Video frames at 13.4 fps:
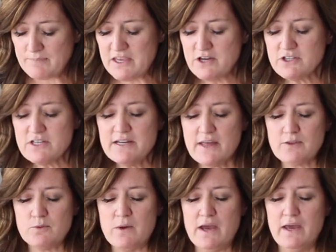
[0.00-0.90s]
here's
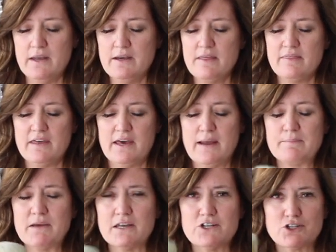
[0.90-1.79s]
another one that
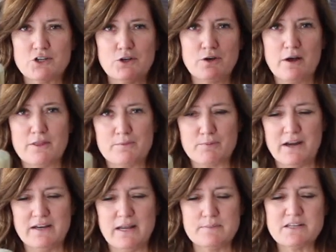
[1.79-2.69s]
I'm not going to show you all the
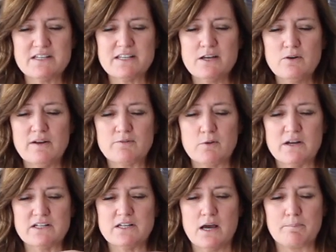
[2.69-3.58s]
brand names because I don't ever
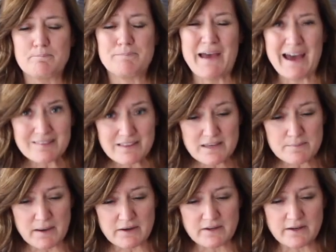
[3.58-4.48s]
want to talk badly
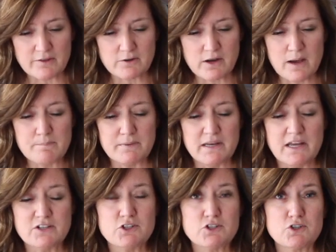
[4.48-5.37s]
about another company.
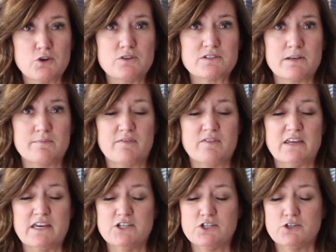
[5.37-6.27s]
I'll just show you some of
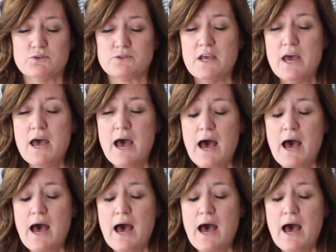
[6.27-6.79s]
the issues.